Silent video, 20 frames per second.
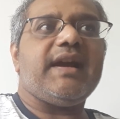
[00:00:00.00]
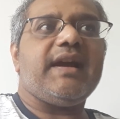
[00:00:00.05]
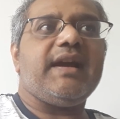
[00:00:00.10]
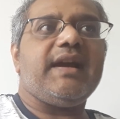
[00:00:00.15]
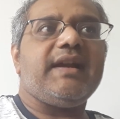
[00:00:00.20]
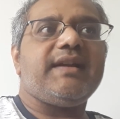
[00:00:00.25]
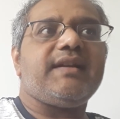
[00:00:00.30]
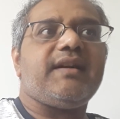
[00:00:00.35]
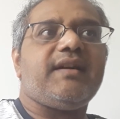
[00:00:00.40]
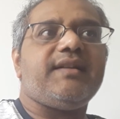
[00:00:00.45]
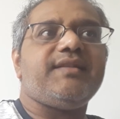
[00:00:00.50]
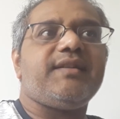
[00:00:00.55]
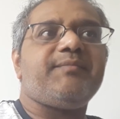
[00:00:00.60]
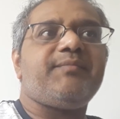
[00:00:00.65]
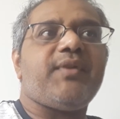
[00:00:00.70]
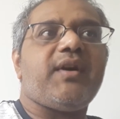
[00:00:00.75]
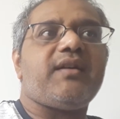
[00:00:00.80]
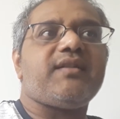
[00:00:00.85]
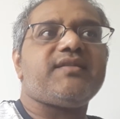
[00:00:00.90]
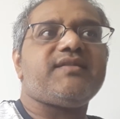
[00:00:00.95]
and other
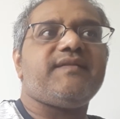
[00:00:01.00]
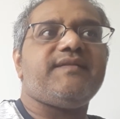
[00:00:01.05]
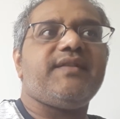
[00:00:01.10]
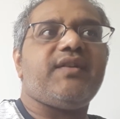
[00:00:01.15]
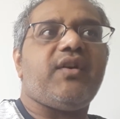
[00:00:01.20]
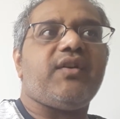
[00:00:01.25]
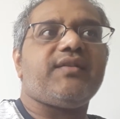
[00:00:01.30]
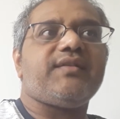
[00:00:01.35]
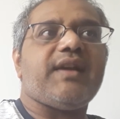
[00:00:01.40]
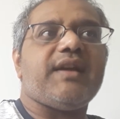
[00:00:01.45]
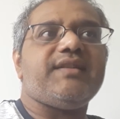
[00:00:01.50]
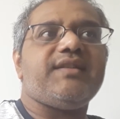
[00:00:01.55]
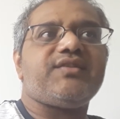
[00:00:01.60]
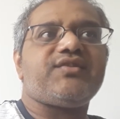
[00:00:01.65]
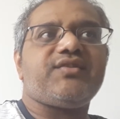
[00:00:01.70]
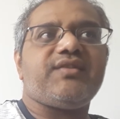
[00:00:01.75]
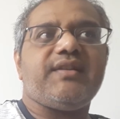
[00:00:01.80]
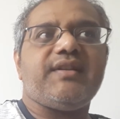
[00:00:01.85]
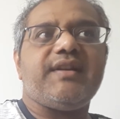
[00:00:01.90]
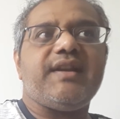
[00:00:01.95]
parts of the
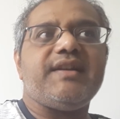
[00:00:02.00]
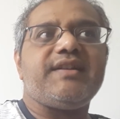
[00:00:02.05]
organizational and